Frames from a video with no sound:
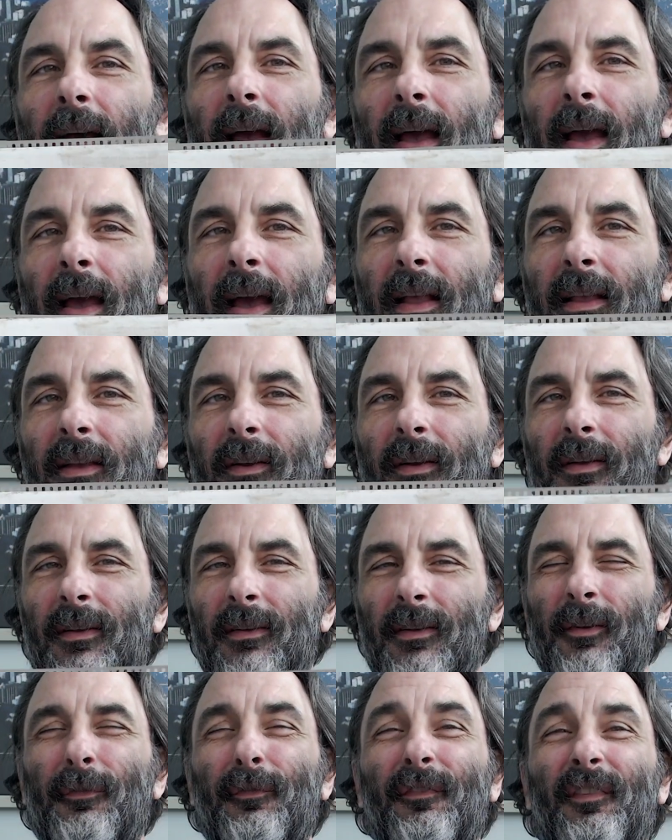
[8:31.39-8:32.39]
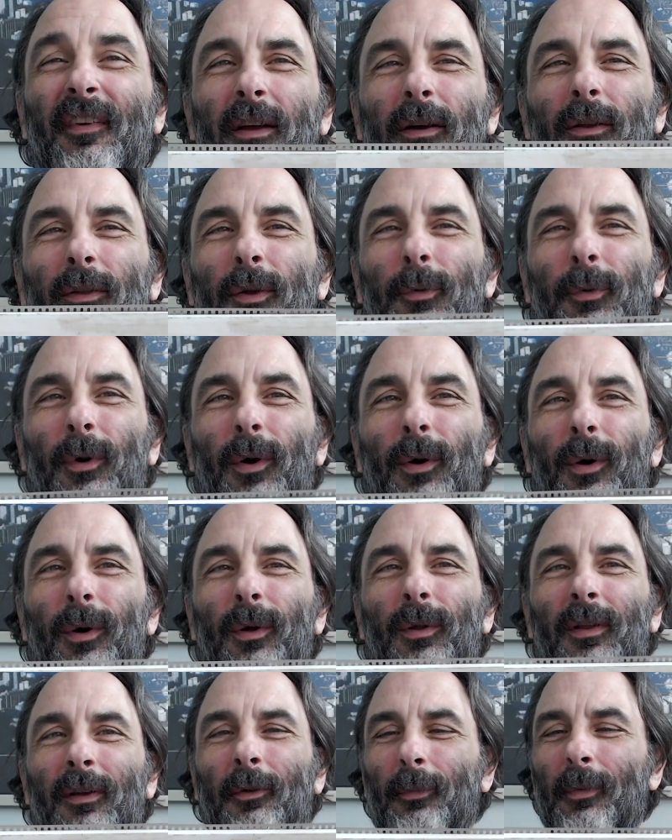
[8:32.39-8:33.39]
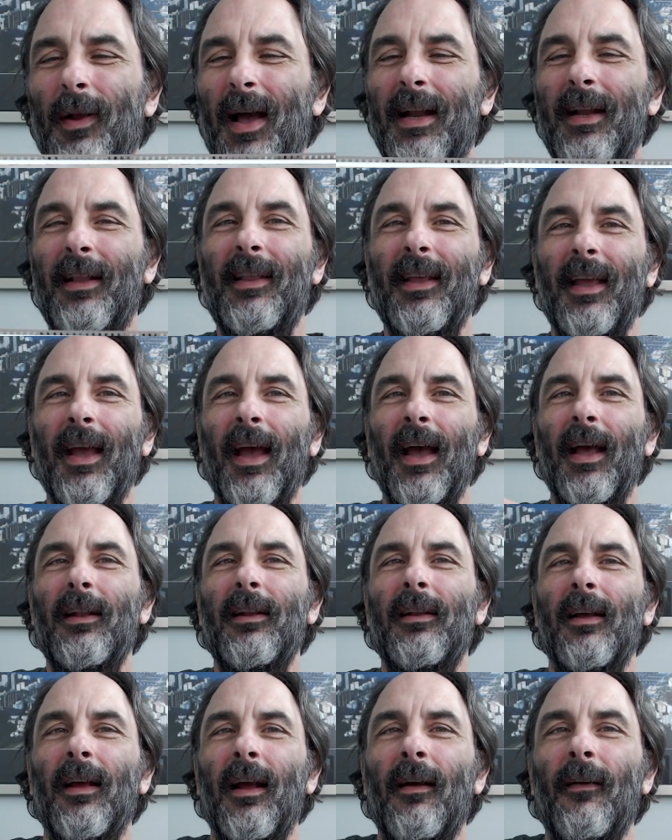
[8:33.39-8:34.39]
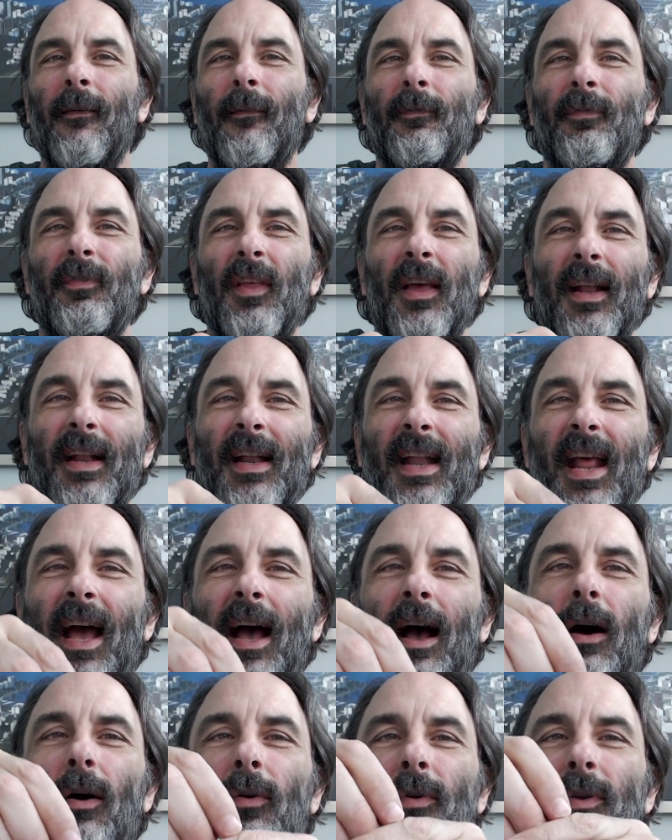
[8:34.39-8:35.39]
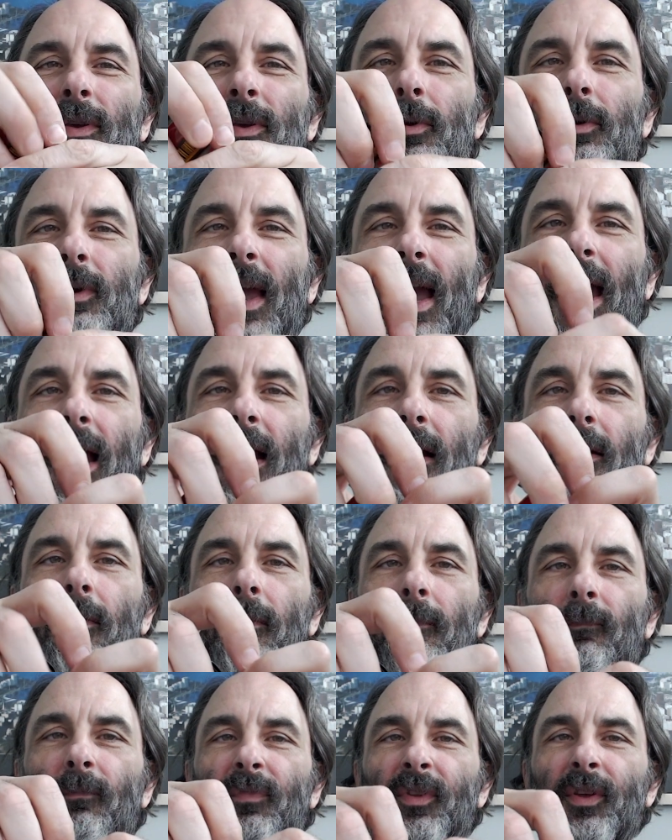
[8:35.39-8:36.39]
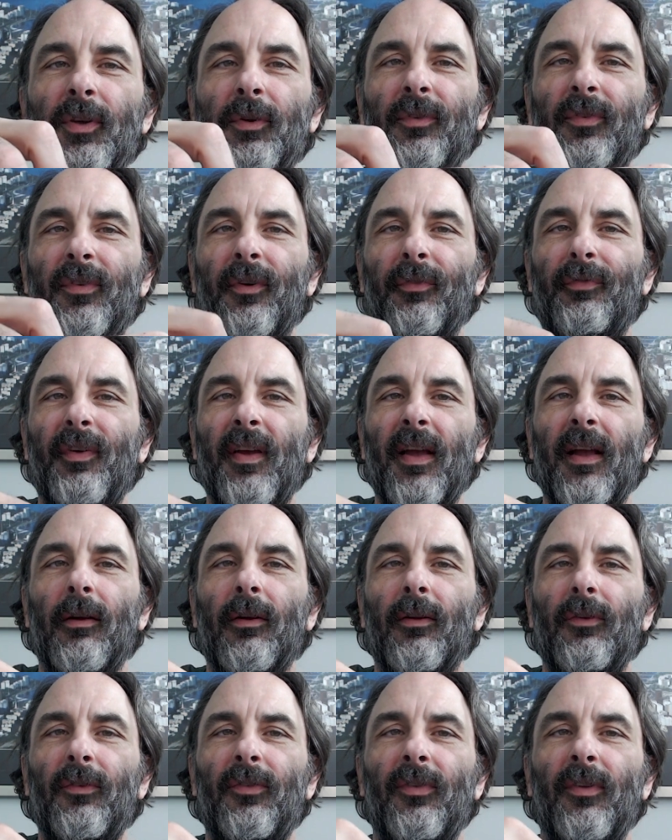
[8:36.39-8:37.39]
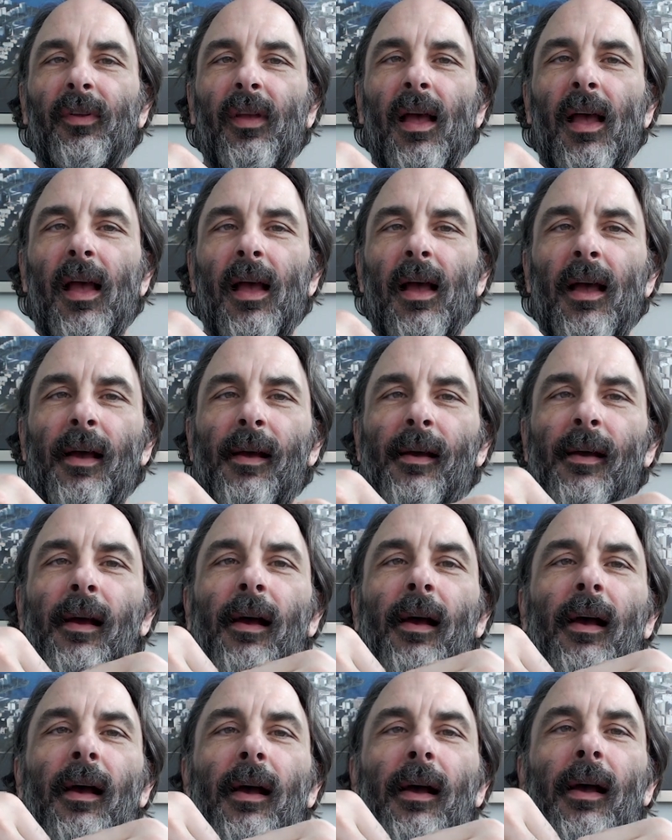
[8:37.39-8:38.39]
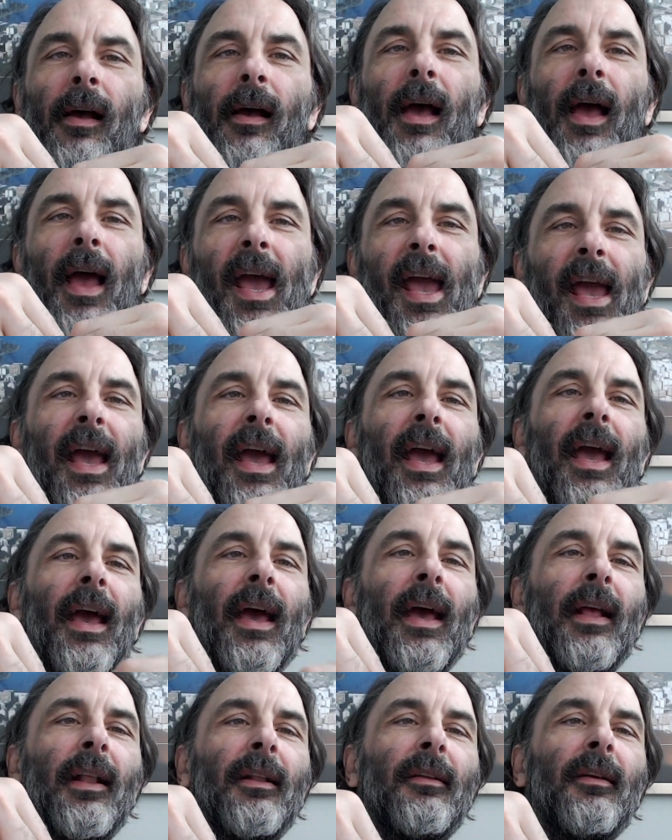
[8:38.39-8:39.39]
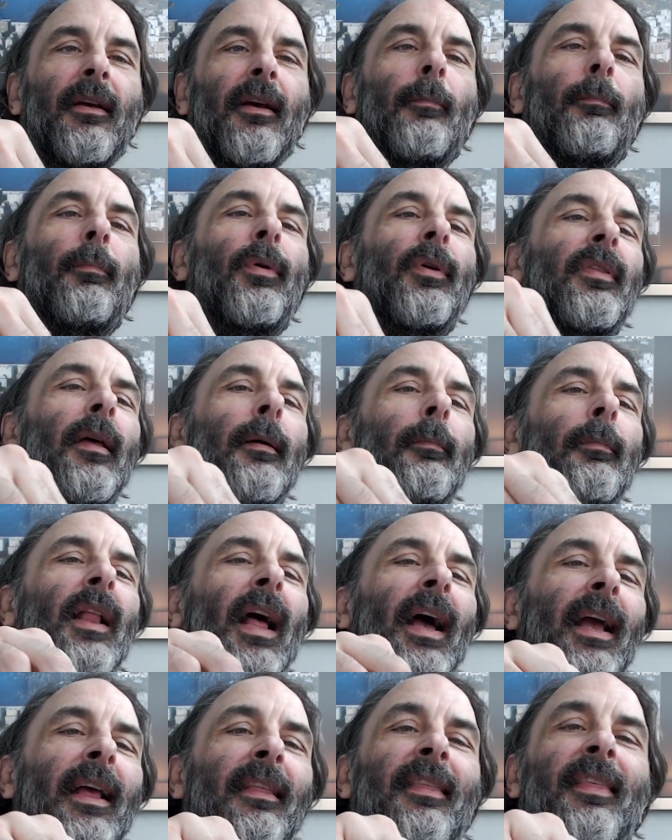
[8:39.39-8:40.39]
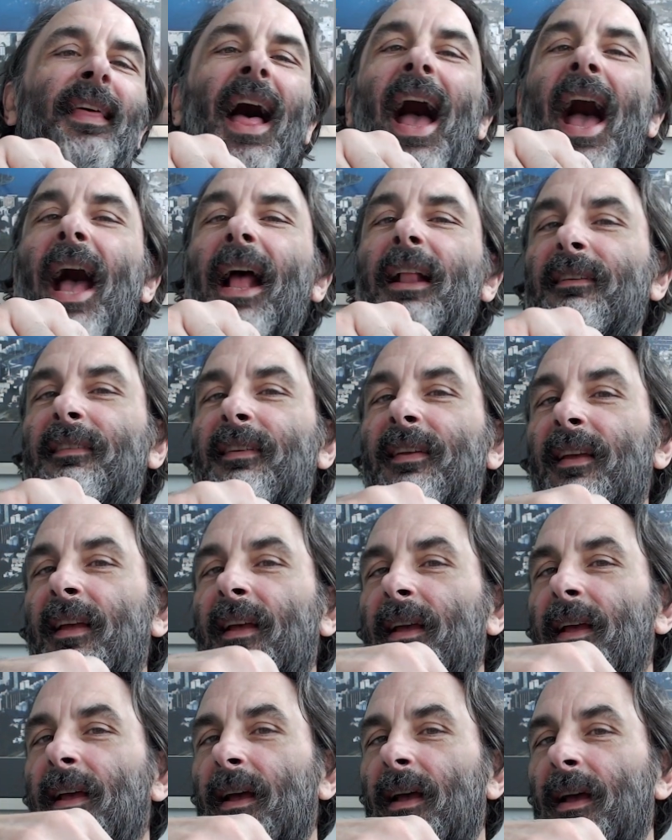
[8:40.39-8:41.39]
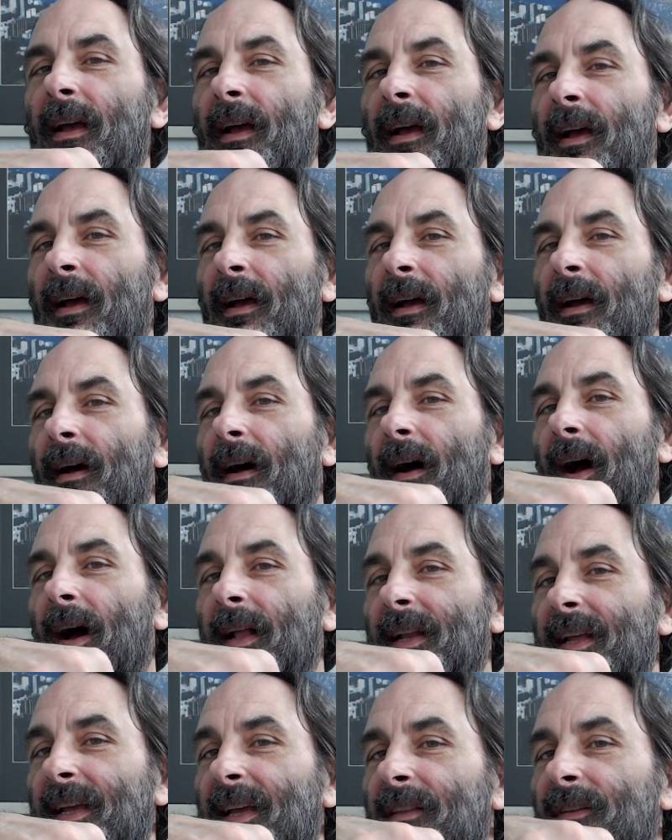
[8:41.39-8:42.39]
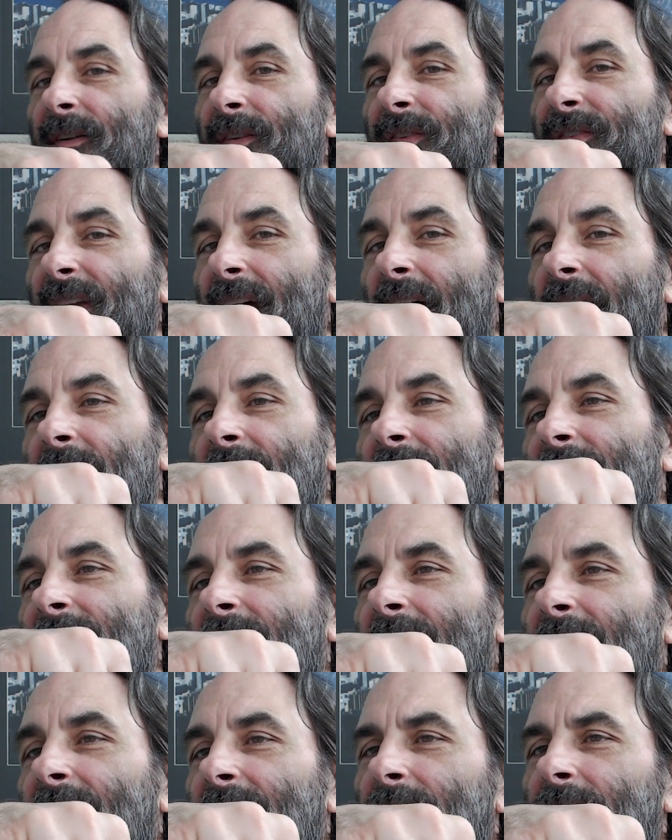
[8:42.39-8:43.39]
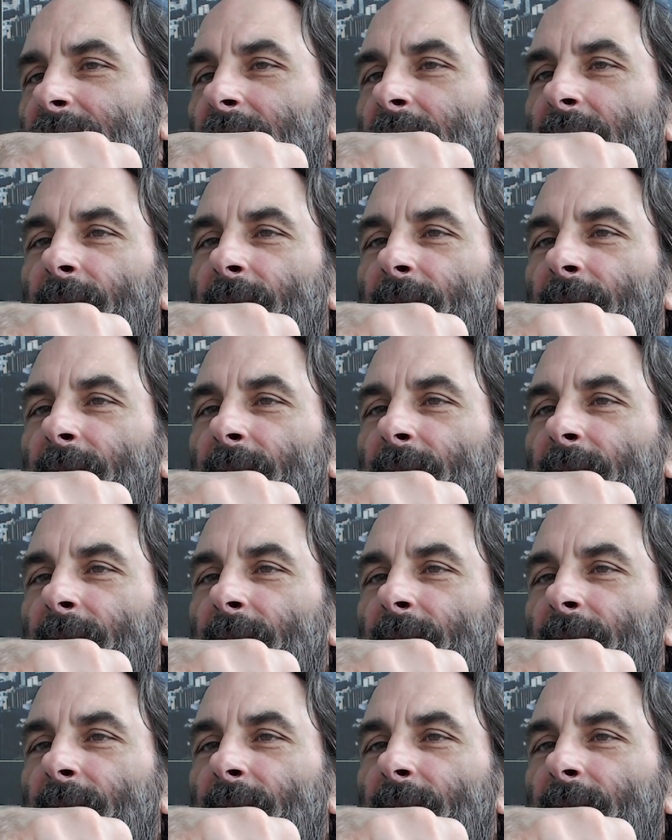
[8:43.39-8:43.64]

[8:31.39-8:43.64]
and you feel the roll. You're right at the end. Now you can use your fingers and put them like that on either side of the end,